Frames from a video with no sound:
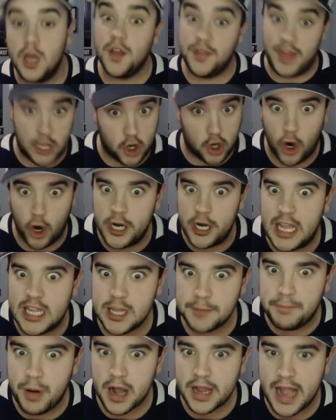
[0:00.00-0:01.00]
They couldn't get the
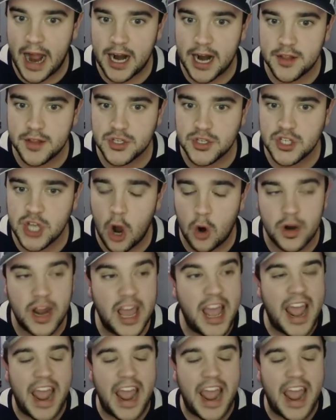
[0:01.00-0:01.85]
puck out of the zone.